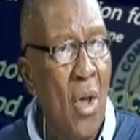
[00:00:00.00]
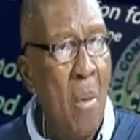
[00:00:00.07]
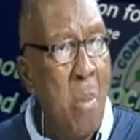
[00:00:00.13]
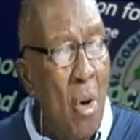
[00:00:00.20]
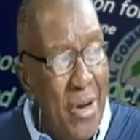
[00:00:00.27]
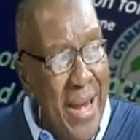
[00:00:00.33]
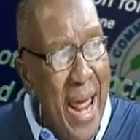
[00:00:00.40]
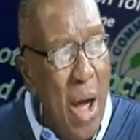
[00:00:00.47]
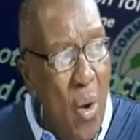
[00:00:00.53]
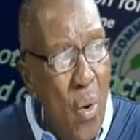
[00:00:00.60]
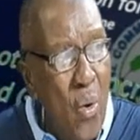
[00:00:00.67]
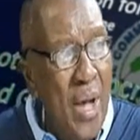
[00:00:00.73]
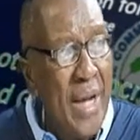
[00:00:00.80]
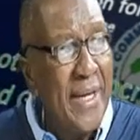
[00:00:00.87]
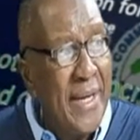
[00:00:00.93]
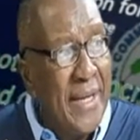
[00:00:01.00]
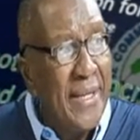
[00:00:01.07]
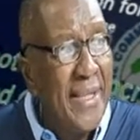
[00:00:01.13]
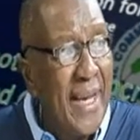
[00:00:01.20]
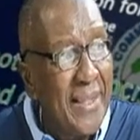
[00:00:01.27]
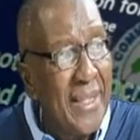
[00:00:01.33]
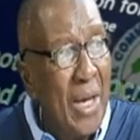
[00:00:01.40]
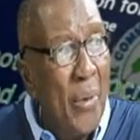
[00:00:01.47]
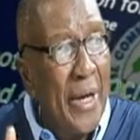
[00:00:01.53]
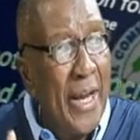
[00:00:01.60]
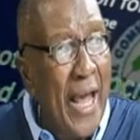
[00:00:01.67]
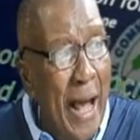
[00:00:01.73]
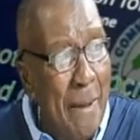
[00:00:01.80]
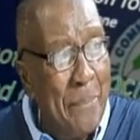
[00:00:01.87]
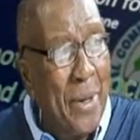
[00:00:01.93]
But now the disaster when they
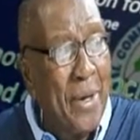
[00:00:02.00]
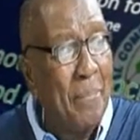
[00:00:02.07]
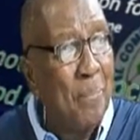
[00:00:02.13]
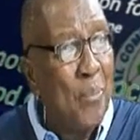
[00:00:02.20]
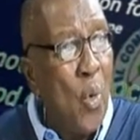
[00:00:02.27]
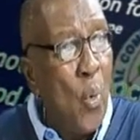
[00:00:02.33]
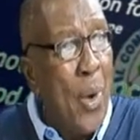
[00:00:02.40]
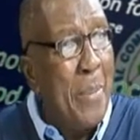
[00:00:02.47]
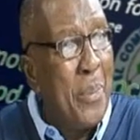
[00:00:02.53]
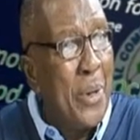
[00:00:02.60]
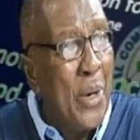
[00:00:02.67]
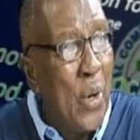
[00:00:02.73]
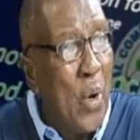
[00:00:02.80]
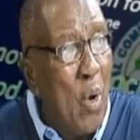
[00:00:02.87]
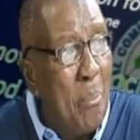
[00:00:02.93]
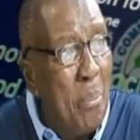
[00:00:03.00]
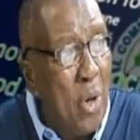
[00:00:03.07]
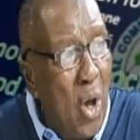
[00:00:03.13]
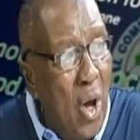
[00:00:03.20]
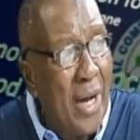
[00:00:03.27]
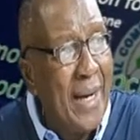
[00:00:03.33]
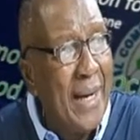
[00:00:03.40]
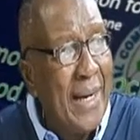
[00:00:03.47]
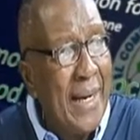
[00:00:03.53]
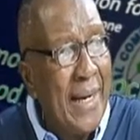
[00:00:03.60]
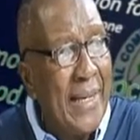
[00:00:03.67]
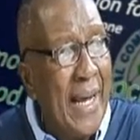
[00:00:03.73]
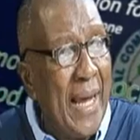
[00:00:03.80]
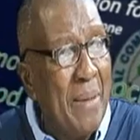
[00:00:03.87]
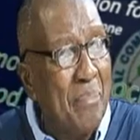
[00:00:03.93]
happen, when people don't go block
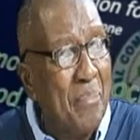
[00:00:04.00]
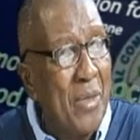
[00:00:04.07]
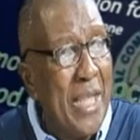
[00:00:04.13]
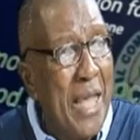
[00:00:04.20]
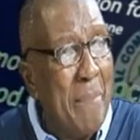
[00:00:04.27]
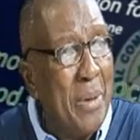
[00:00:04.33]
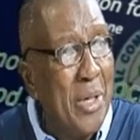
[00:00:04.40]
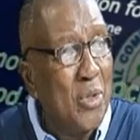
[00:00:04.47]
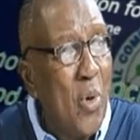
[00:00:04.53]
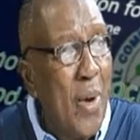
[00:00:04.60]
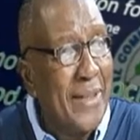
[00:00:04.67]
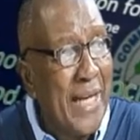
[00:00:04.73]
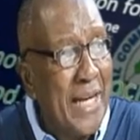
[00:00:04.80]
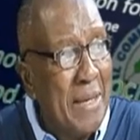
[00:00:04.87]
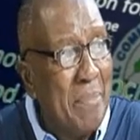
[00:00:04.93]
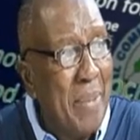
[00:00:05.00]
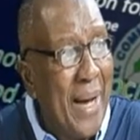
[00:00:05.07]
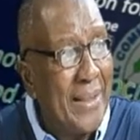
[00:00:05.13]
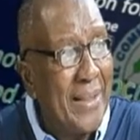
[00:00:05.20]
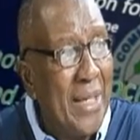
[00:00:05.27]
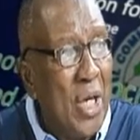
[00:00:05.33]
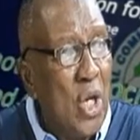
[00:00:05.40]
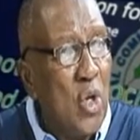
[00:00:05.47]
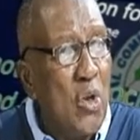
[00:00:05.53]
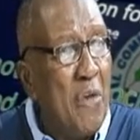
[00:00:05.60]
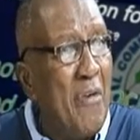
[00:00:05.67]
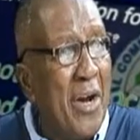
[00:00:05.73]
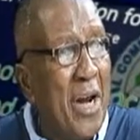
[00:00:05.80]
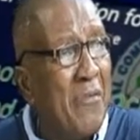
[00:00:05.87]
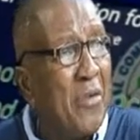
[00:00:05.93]
them place where water they pass, you
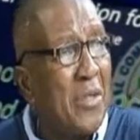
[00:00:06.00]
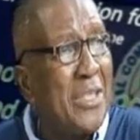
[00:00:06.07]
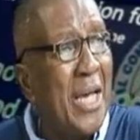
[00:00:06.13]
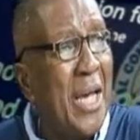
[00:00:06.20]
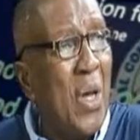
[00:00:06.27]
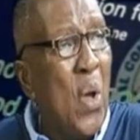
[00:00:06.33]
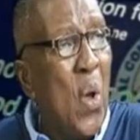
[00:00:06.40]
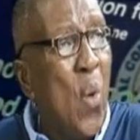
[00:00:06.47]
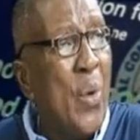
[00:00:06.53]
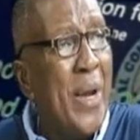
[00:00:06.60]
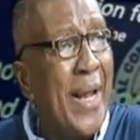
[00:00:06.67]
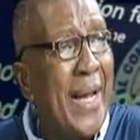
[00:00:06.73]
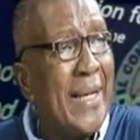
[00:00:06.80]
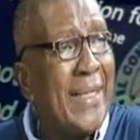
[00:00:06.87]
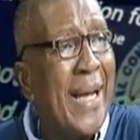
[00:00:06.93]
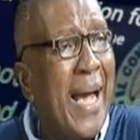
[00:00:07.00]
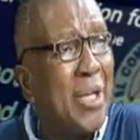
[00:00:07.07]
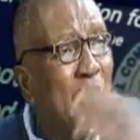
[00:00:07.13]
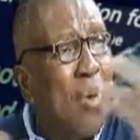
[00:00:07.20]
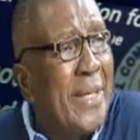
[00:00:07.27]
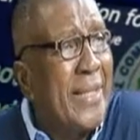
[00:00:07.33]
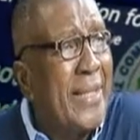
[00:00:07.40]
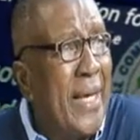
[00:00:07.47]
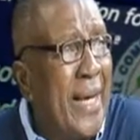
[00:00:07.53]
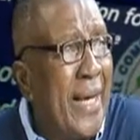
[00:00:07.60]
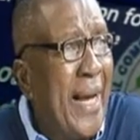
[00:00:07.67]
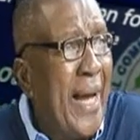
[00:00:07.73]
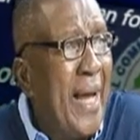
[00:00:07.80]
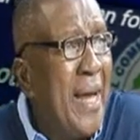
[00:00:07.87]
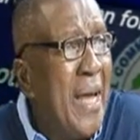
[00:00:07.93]
find out for say we get casualties like
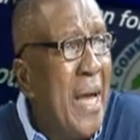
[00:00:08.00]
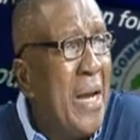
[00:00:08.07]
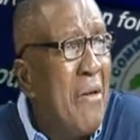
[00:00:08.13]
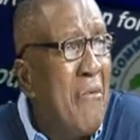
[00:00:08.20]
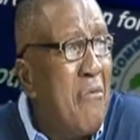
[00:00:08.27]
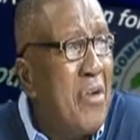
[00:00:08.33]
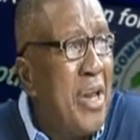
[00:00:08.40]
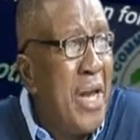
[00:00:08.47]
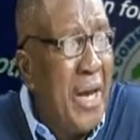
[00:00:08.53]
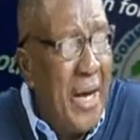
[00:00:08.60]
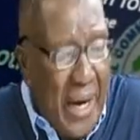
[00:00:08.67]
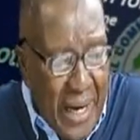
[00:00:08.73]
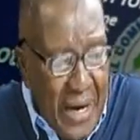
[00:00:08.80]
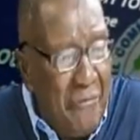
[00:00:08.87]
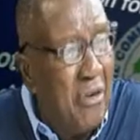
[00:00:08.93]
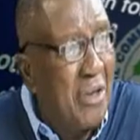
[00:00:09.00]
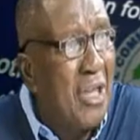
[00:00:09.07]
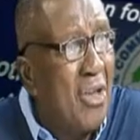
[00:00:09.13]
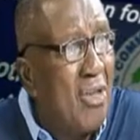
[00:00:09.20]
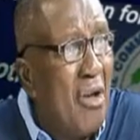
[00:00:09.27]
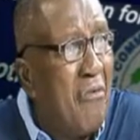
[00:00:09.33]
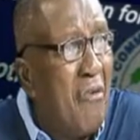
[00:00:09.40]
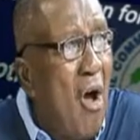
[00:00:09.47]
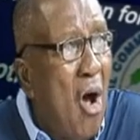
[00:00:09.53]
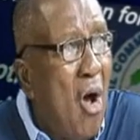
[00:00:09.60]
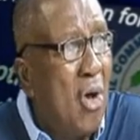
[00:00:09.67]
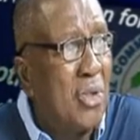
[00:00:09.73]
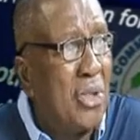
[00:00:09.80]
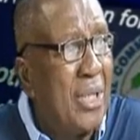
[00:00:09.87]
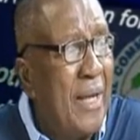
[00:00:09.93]
the 14th of
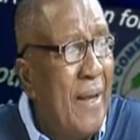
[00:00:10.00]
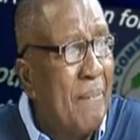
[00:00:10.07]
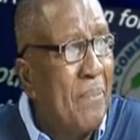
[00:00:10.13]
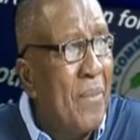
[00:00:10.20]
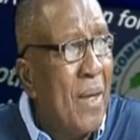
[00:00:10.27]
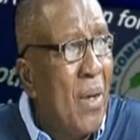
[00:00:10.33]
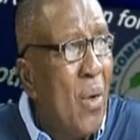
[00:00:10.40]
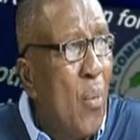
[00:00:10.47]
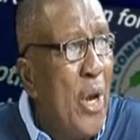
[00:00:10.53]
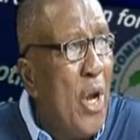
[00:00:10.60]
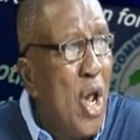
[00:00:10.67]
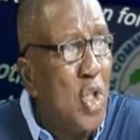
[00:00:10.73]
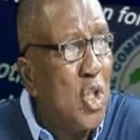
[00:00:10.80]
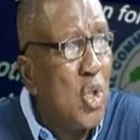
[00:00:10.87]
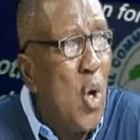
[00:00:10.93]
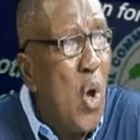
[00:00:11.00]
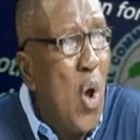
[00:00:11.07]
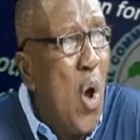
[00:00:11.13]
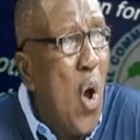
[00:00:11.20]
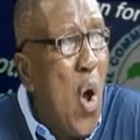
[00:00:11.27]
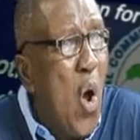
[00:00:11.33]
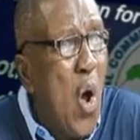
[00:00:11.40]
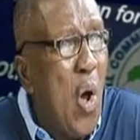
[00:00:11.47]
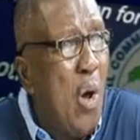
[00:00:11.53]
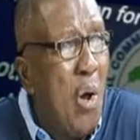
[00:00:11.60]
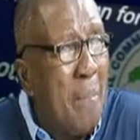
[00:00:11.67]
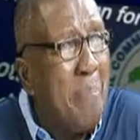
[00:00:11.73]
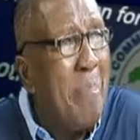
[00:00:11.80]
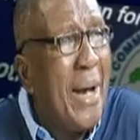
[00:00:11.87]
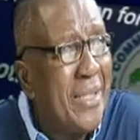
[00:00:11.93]
August. We lost
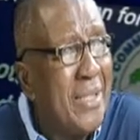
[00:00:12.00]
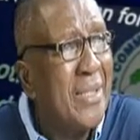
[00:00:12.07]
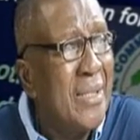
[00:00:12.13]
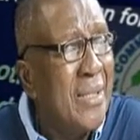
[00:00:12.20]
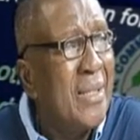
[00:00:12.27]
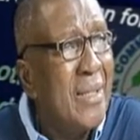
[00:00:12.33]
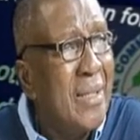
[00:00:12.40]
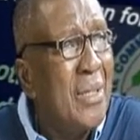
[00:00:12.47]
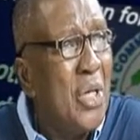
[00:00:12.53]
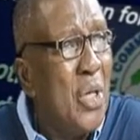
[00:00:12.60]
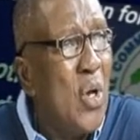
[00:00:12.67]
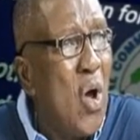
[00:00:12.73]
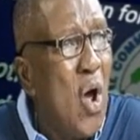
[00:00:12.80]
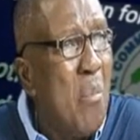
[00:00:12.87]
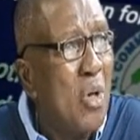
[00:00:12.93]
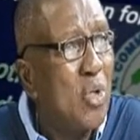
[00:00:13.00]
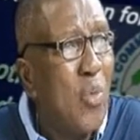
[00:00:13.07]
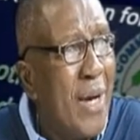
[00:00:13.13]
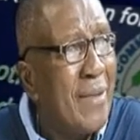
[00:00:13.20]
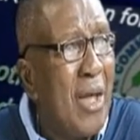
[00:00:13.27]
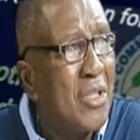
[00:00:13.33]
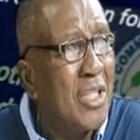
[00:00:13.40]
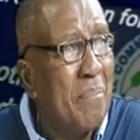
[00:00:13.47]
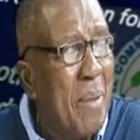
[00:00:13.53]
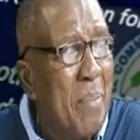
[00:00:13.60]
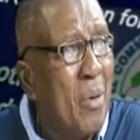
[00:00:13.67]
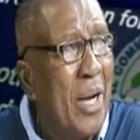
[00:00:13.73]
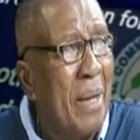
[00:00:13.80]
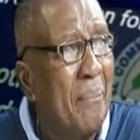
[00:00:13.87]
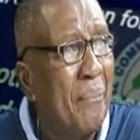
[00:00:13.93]
past, you know, almost 1,000 people
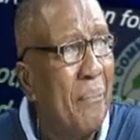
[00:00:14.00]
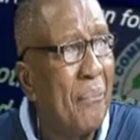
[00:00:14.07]
there.